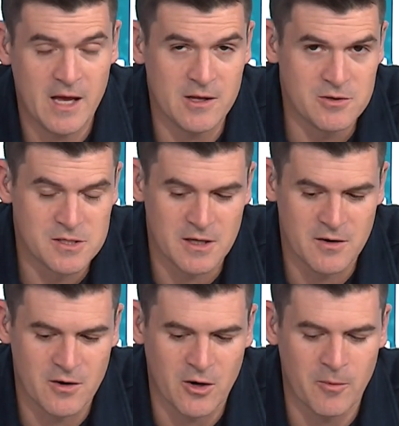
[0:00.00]
and you
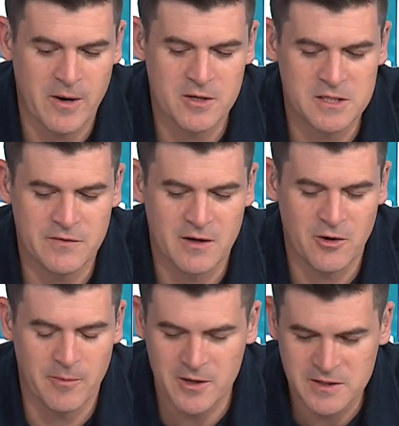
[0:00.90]
said our marriage even
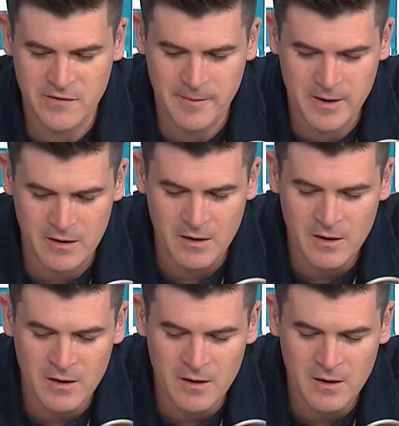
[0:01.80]
your marriage even got better.